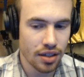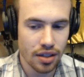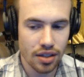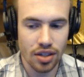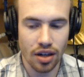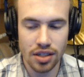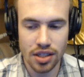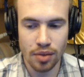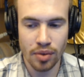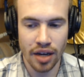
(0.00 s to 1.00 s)
Because
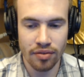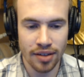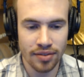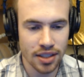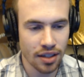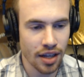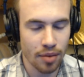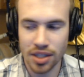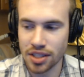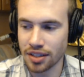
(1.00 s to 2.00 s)
honestly, we haven't even done that
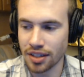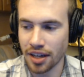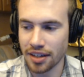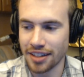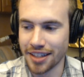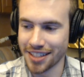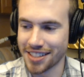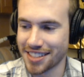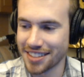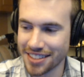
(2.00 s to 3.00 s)
much of that in
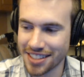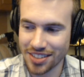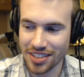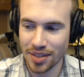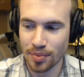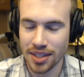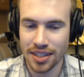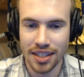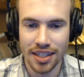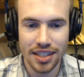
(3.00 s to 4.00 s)
this stream.
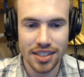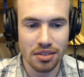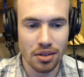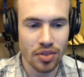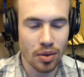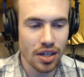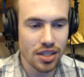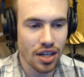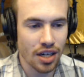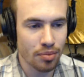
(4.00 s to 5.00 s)
So if you want to
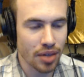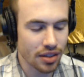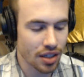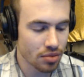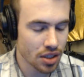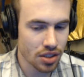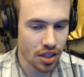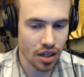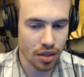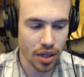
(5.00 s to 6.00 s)
talk about that, we could
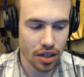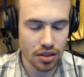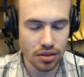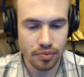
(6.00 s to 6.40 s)
talk about it.